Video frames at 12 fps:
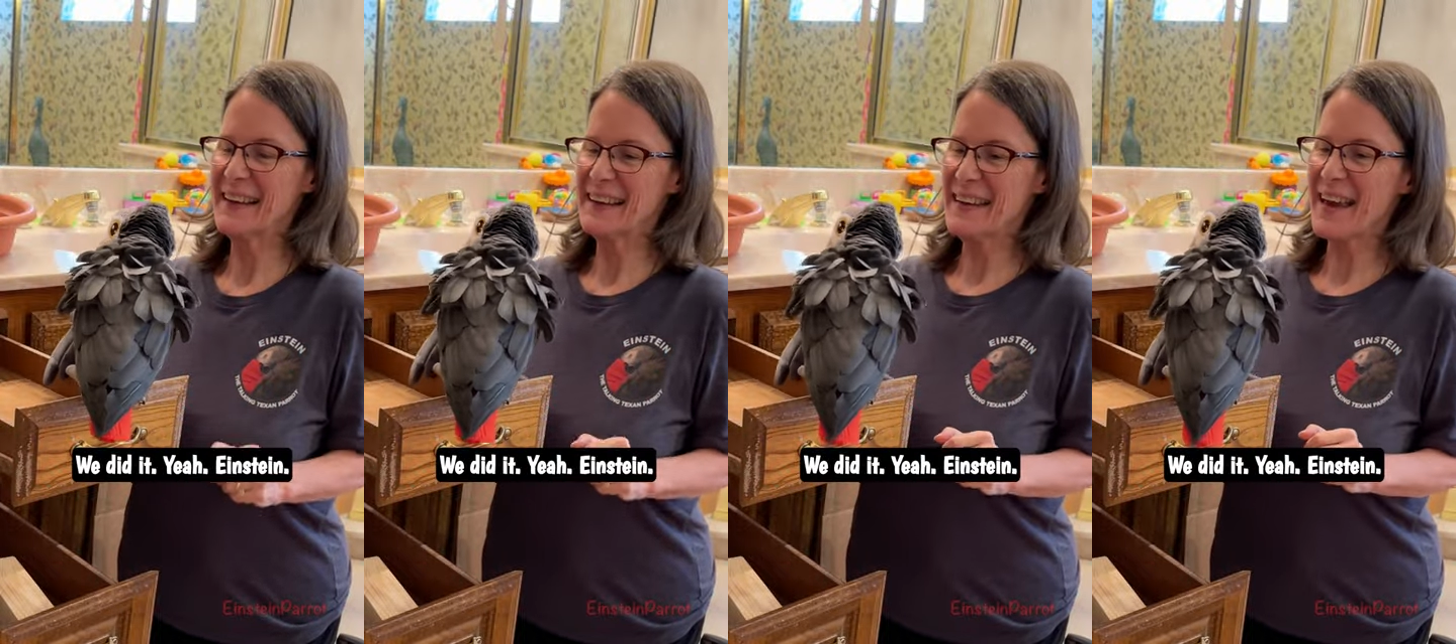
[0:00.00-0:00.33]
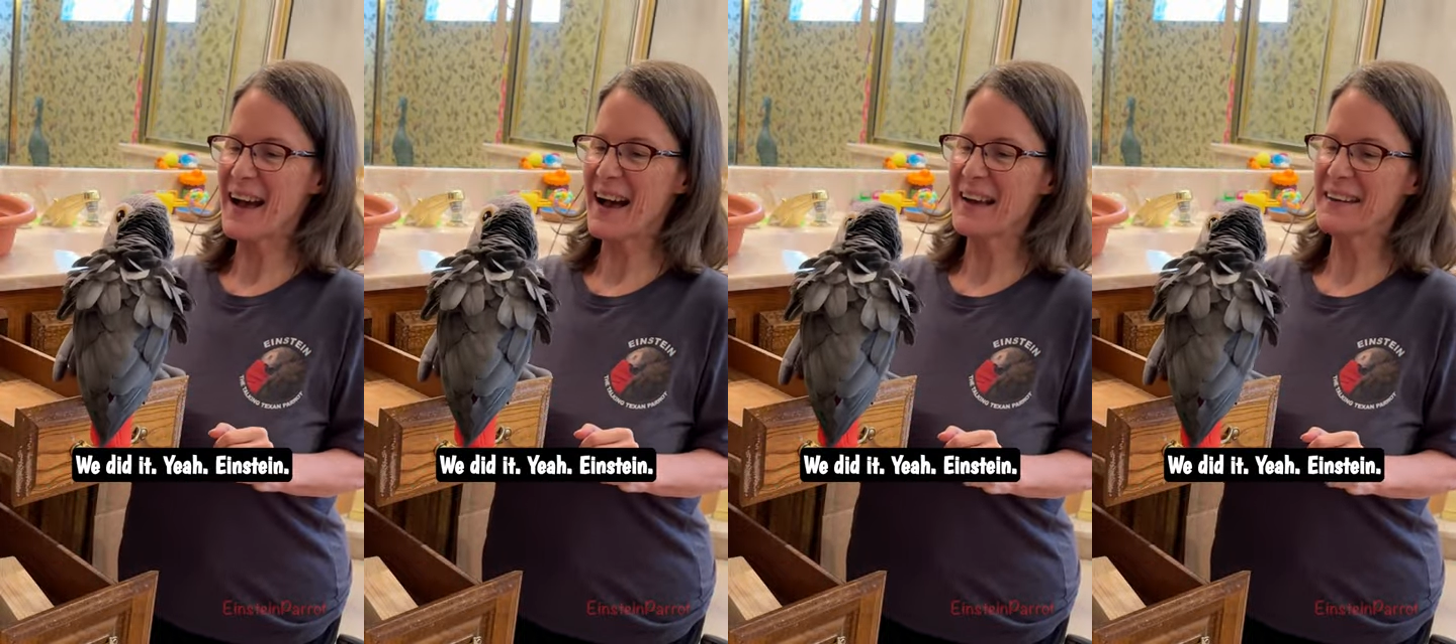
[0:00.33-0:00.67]

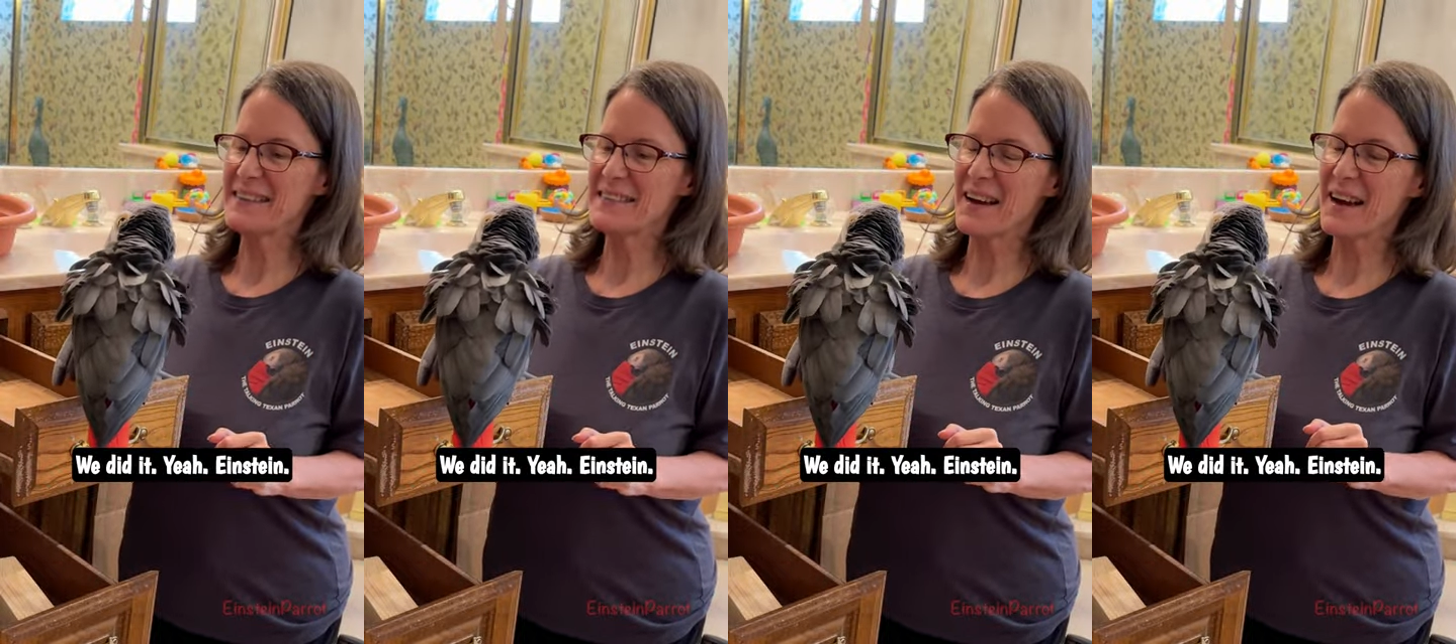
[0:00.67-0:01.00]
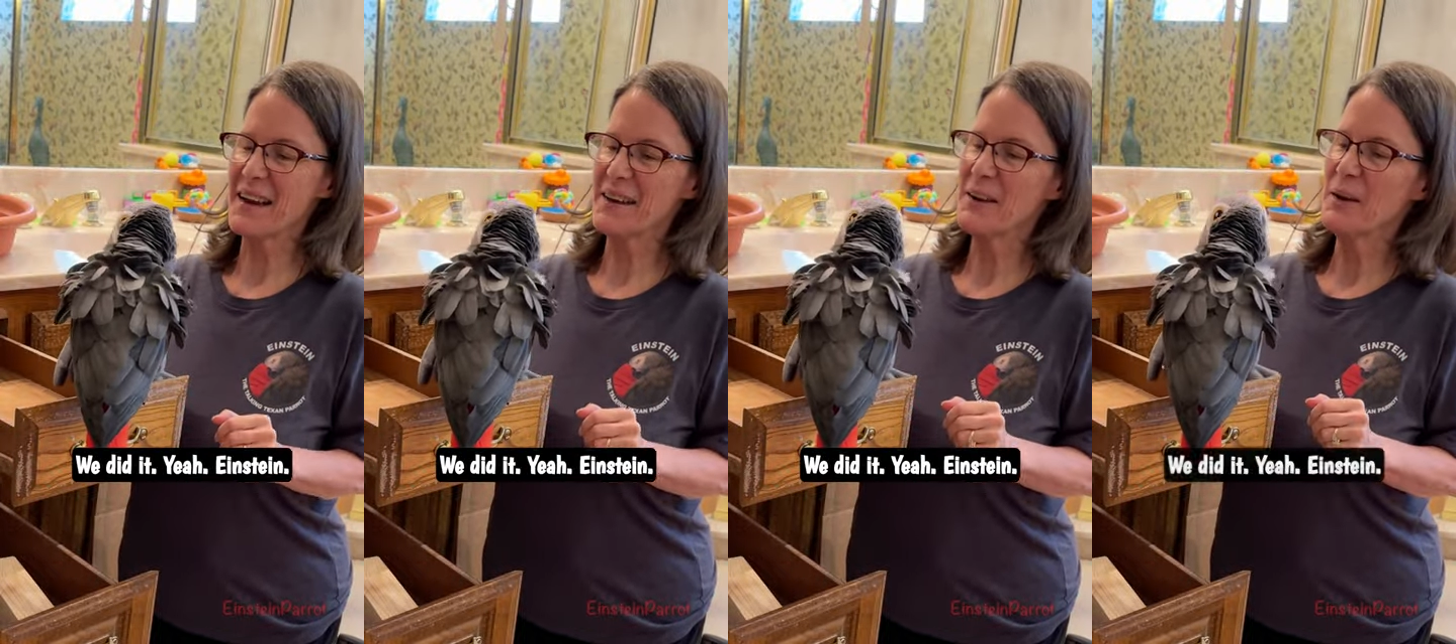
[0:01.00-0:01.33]
Yeah,
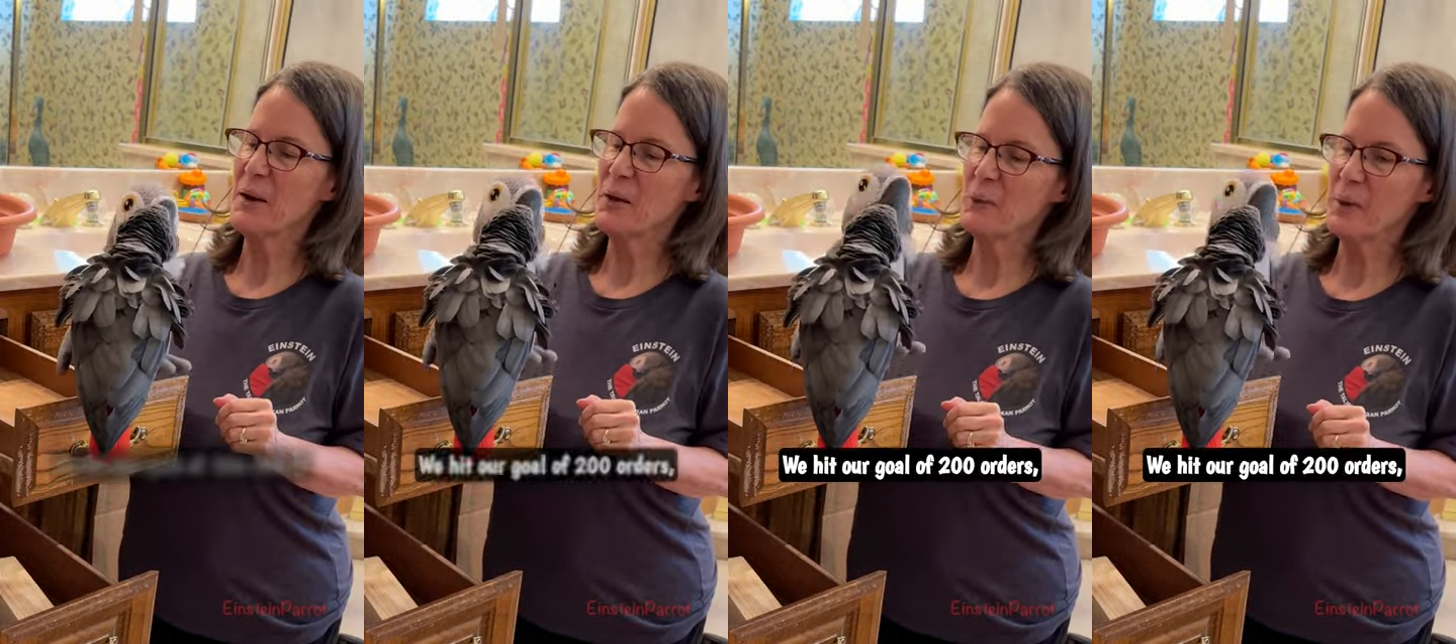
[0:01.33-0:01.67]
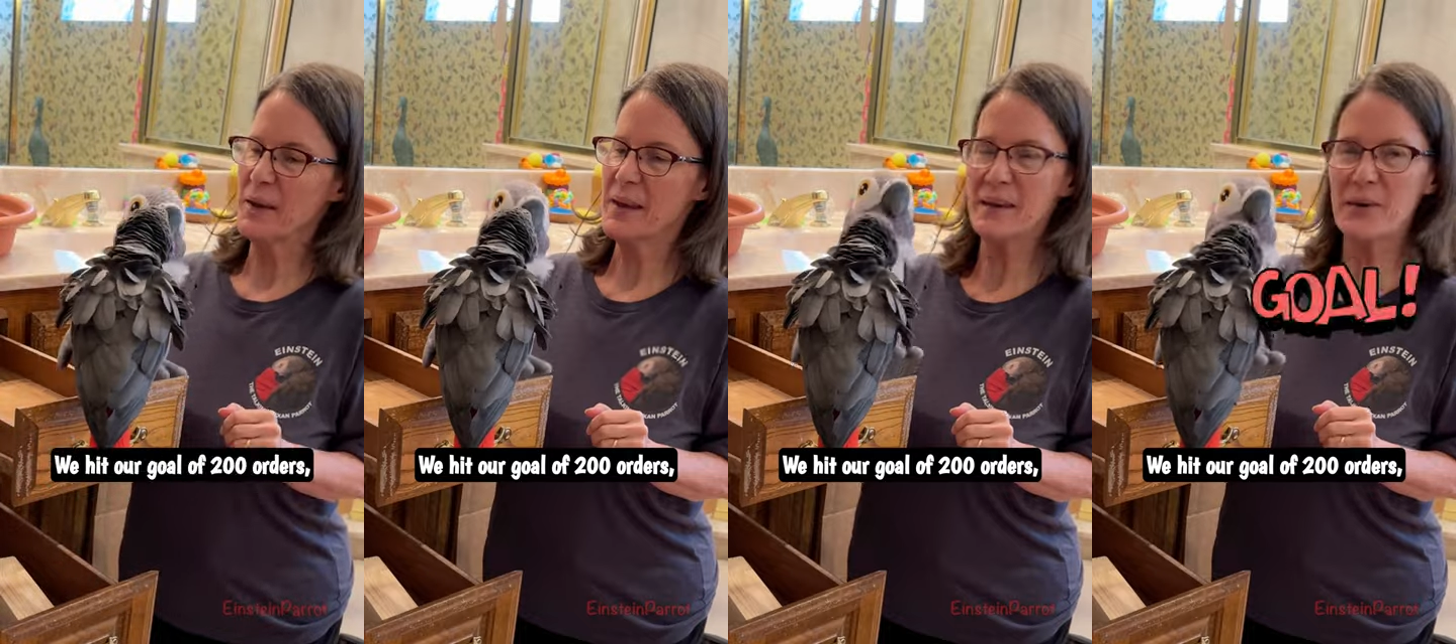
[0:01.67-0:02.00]
Einstein, we
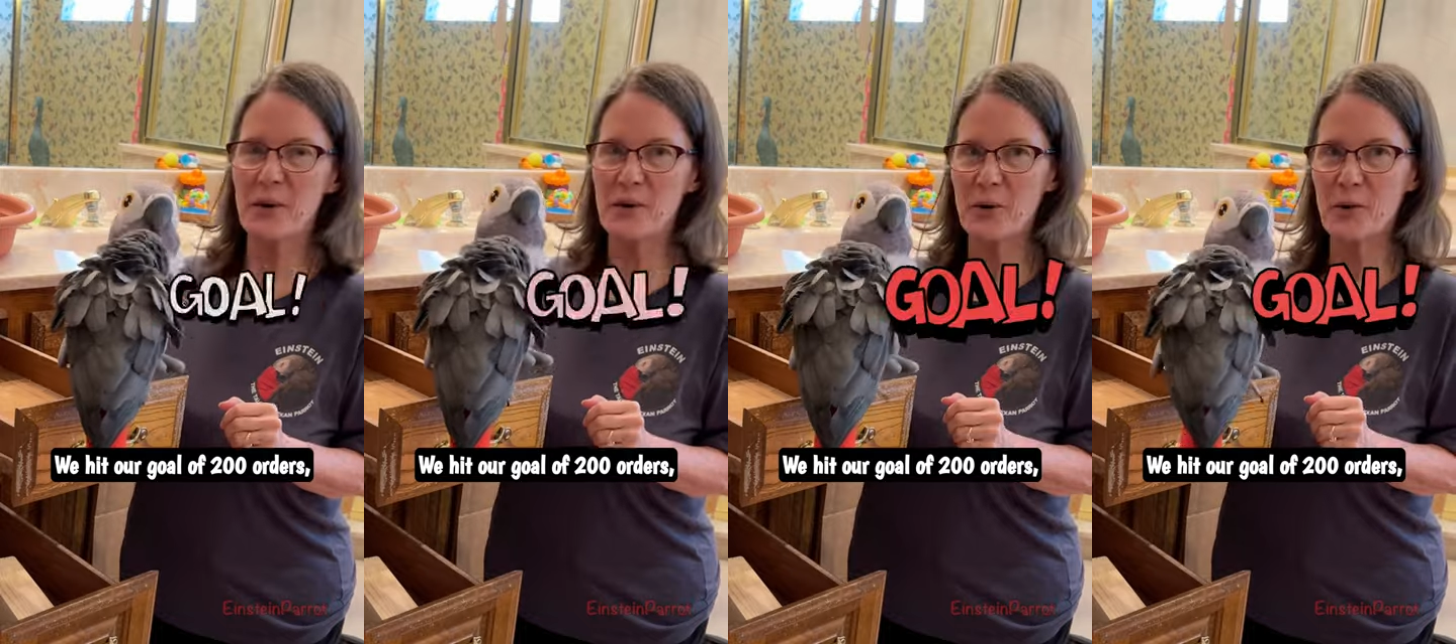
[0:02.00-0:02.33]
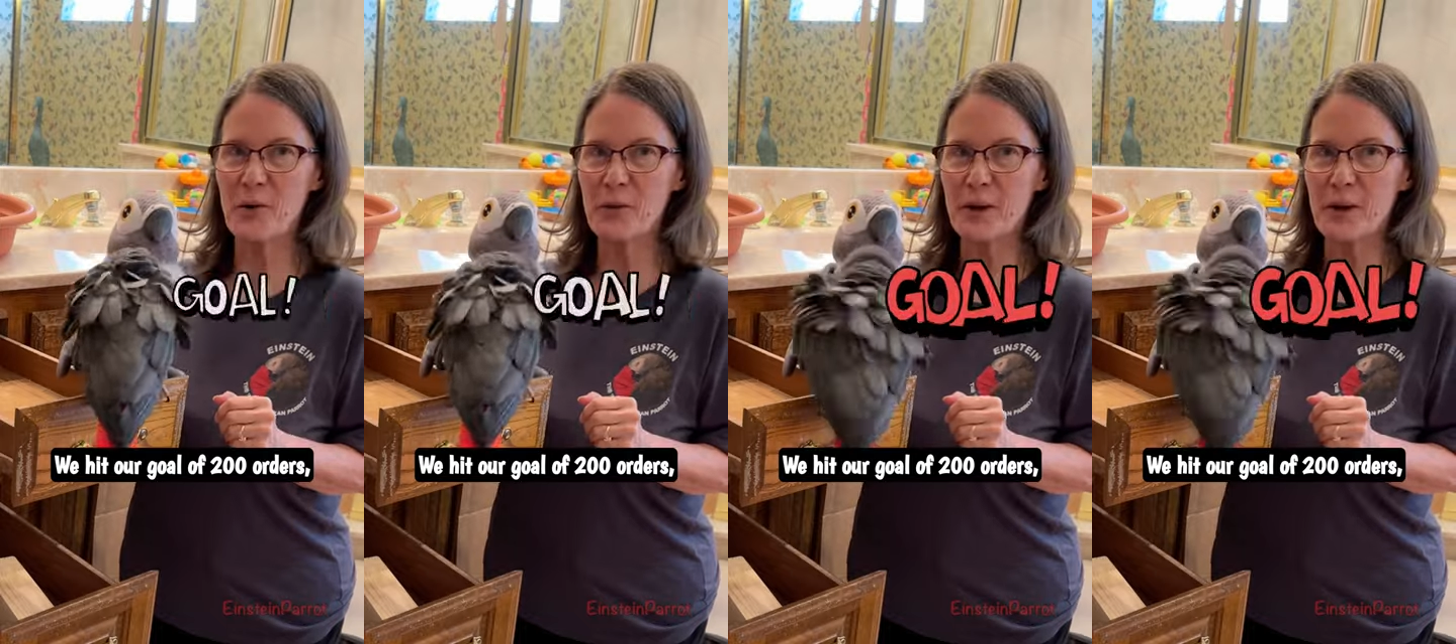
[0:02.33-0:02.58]
hit our goal